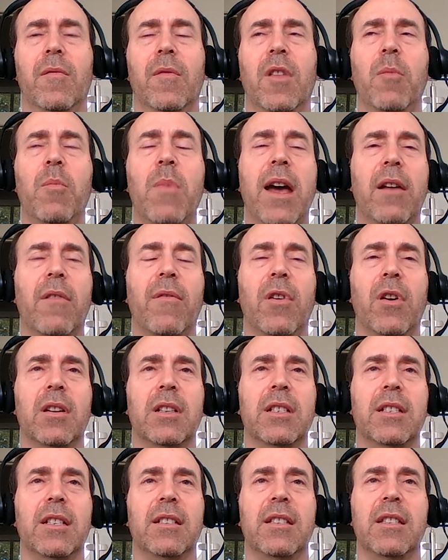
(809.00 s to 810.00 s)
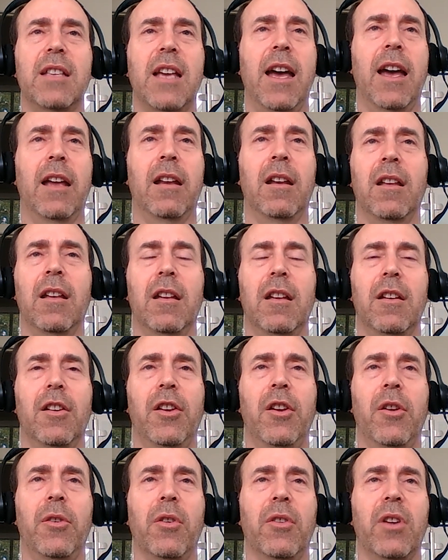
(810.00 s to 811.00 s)
the metaverse is that
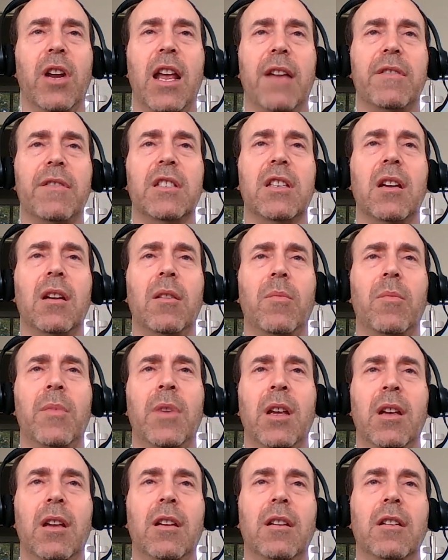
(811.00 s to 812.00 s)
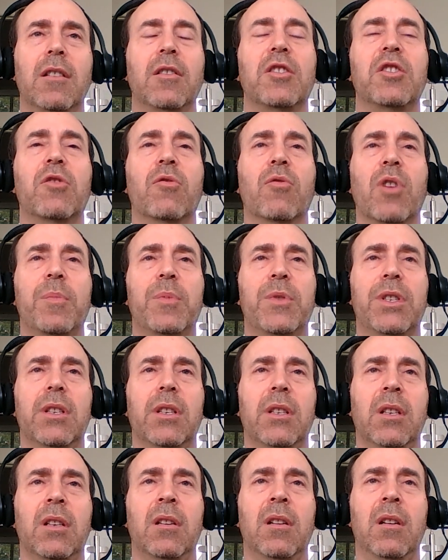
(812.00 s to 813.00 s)
you're going to have some
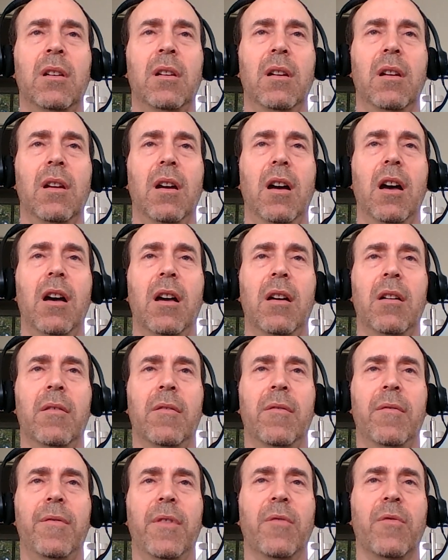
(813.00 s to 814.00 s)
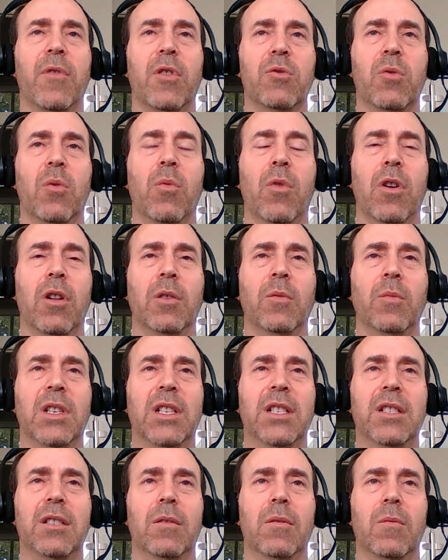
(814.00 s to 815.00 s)
description of the virtual world,
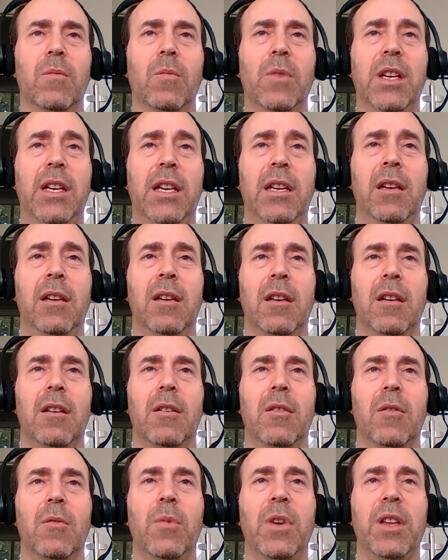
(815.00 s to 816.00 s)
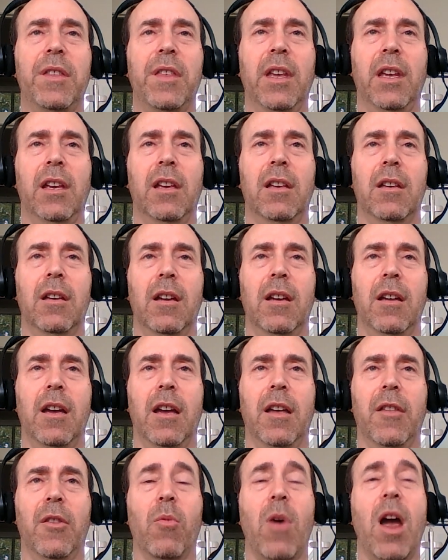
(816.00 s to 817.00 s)
which we think
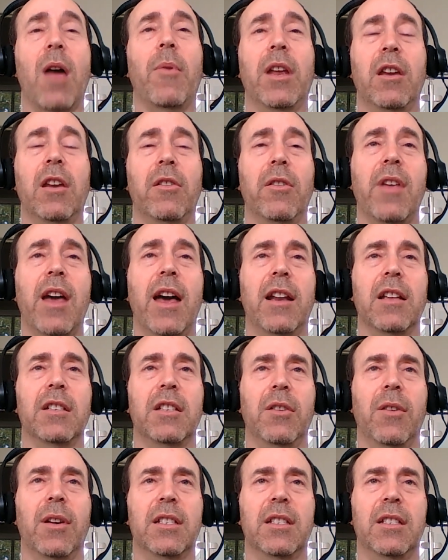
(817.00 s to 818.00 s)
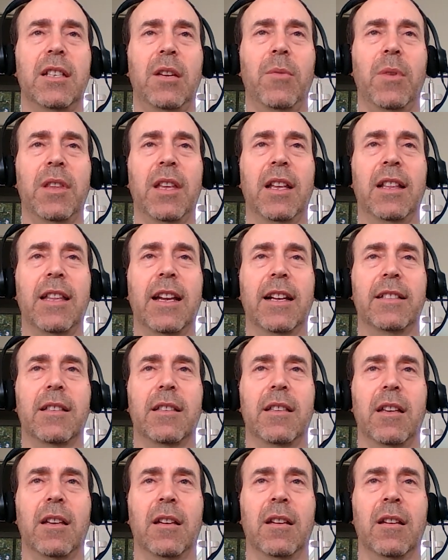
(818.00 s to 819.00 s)
the right way to do that is USD. We think
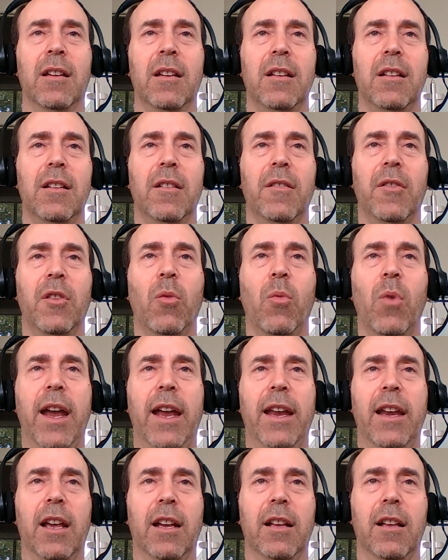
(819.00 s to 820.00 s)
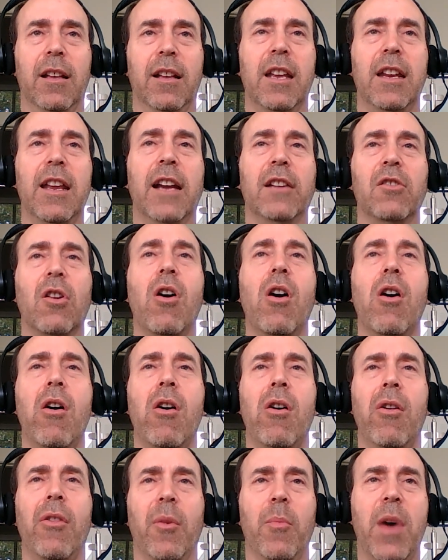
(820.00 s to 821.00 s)
that's the way to connect
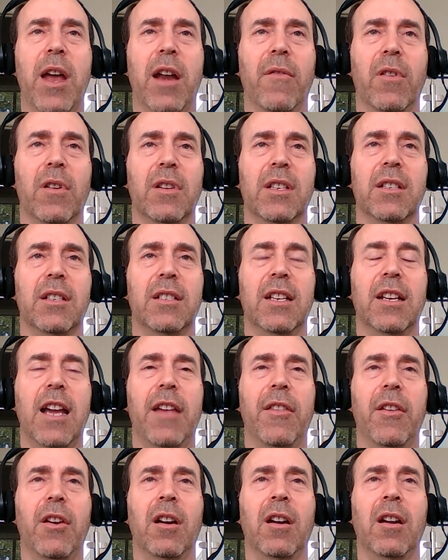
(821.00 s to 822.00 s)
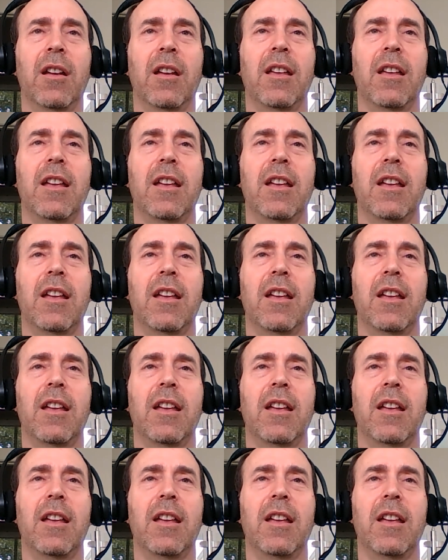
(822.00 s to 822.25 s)
all the metaverses together.